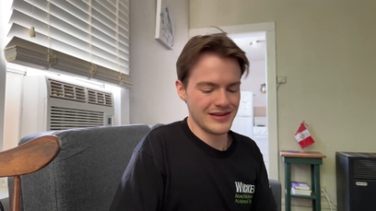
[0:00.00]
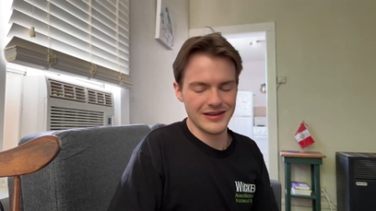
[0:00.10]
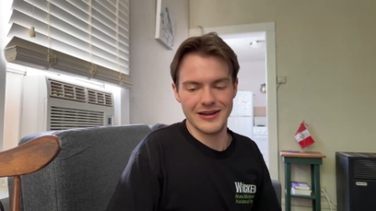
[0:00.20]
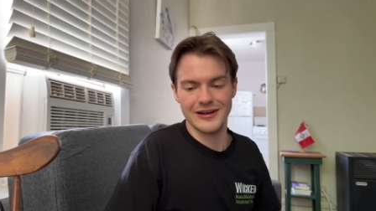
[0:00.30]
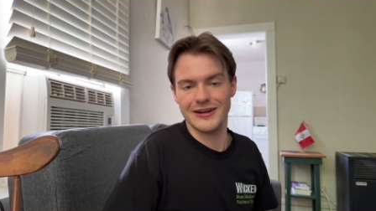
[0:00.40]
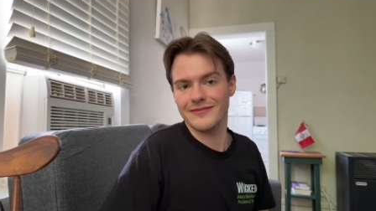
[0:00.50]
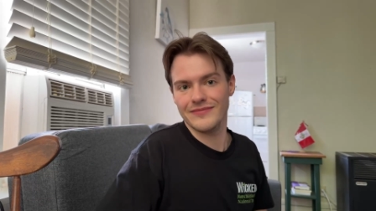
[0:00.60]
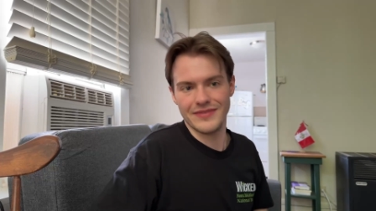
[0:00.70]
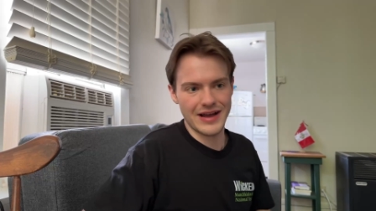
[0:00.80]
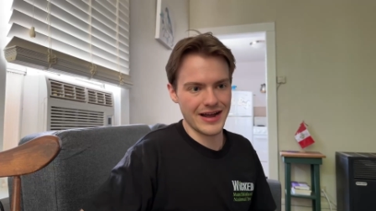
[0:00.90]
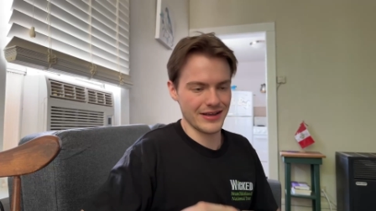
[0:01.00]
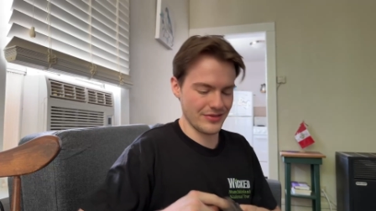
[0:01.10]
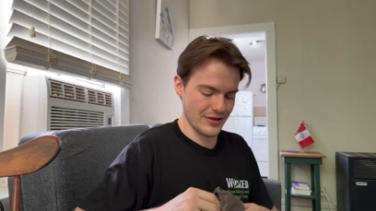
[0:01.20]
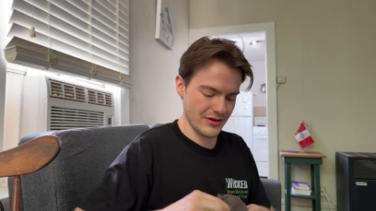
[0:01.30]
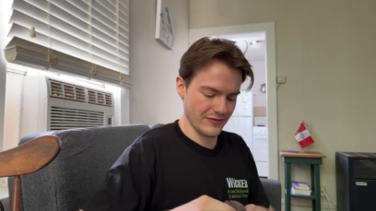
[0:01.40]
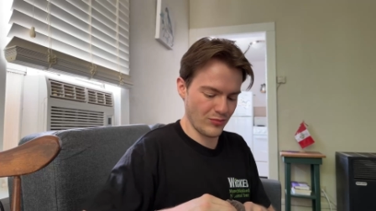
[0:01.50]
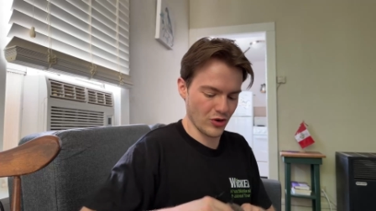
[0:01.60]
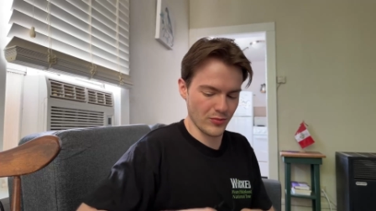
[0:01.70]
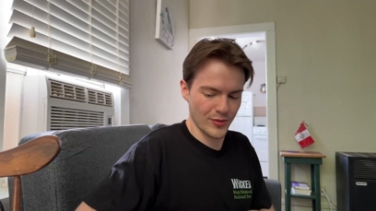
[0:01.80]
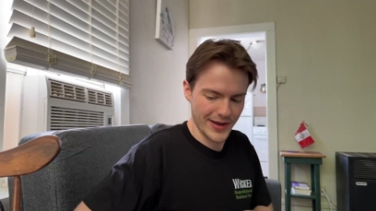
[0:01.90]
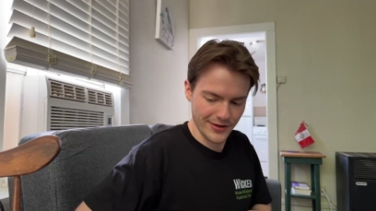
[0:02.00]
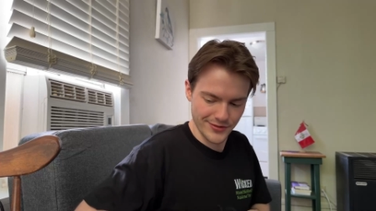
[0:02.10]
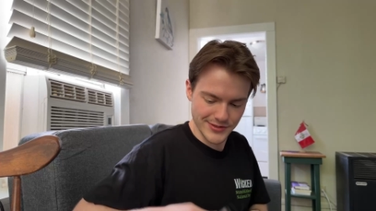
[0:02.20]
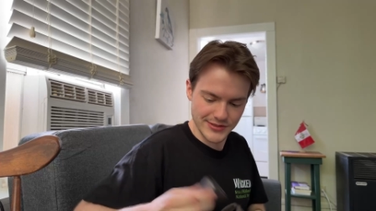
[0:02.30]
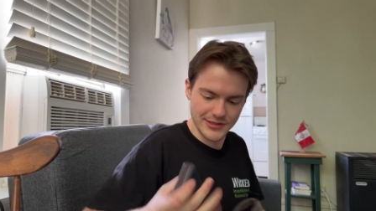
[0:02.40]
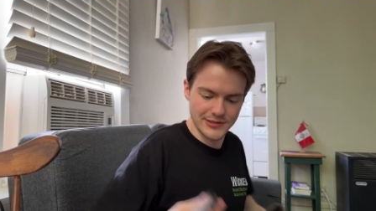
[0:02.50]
I love portable batteries.